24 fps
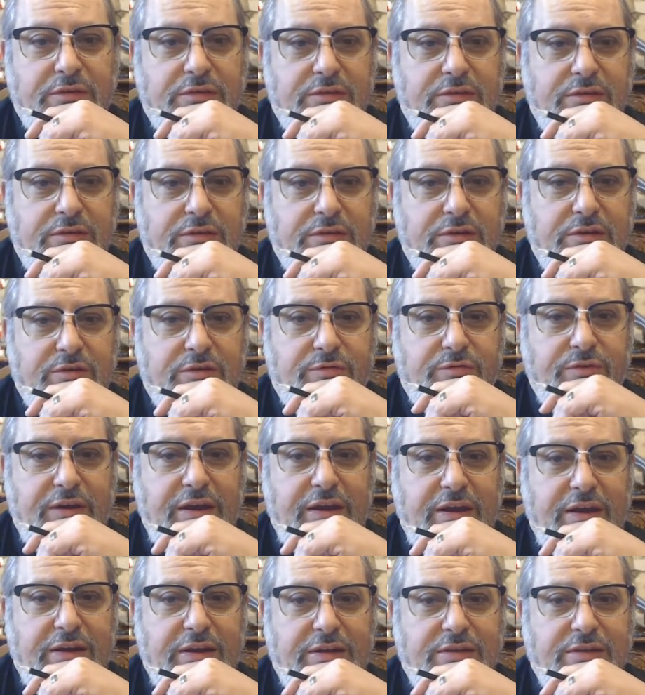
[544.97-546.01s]
if I
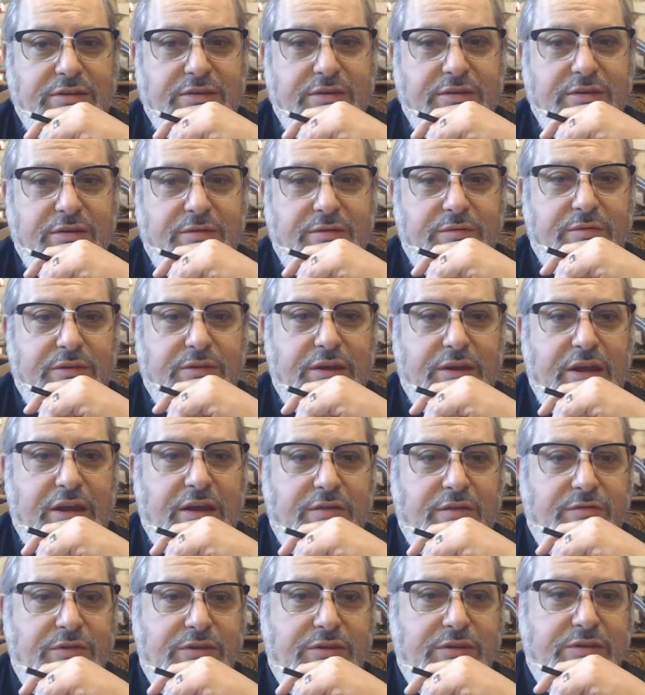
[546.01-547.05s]
added some, like
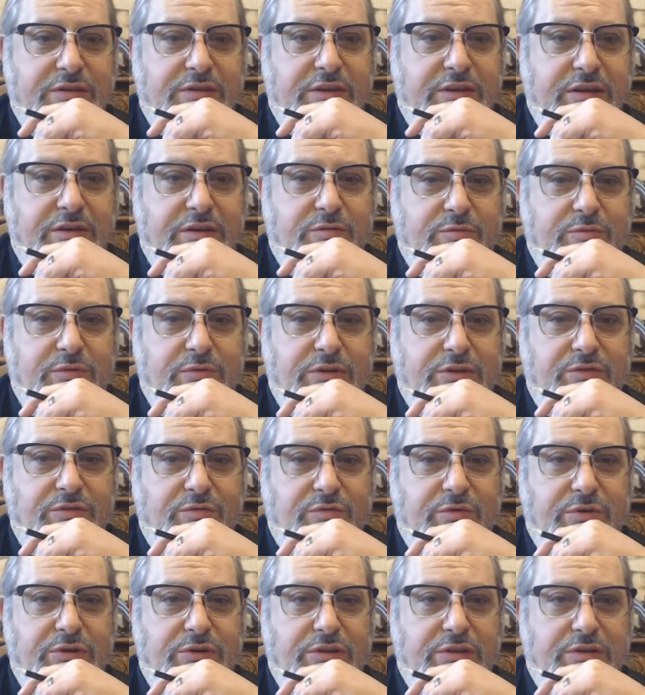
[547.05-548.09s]
obviously I don't want to
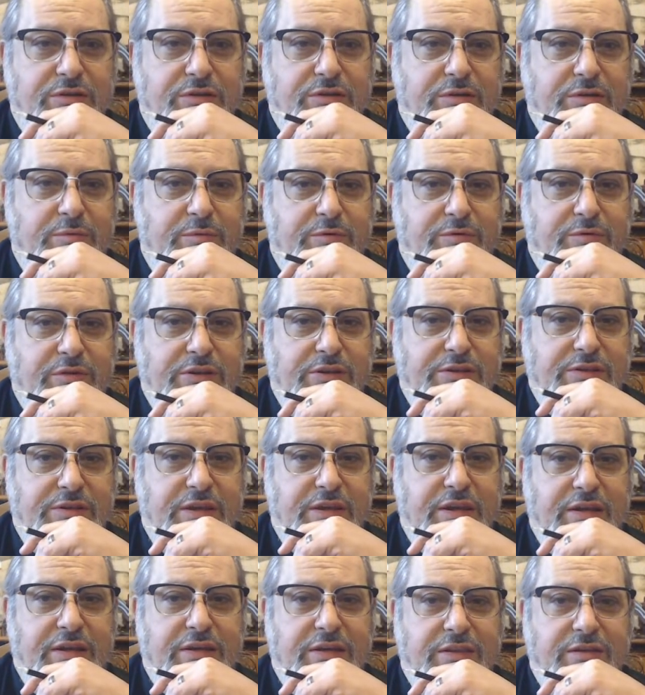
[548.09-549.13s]
throw another Leman Russ
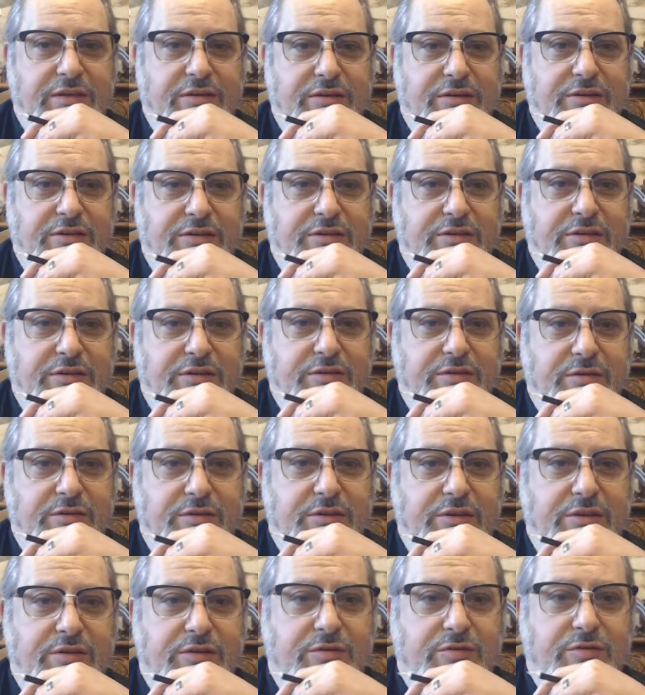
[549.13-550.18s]
tank in there because it's
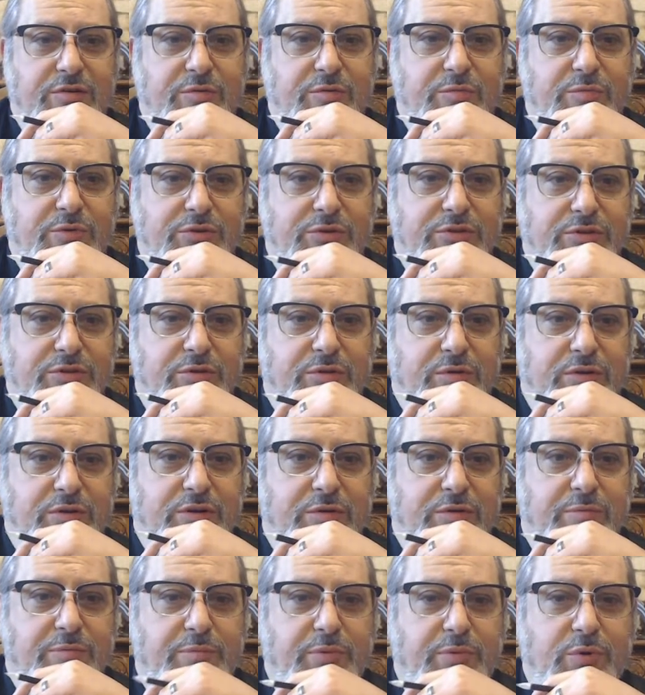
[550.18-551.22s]
another almost
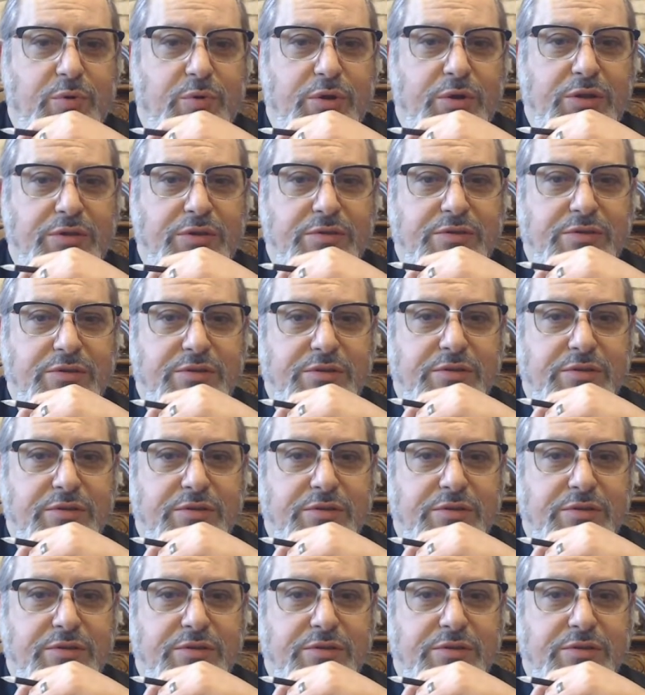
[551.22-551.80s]
200 points.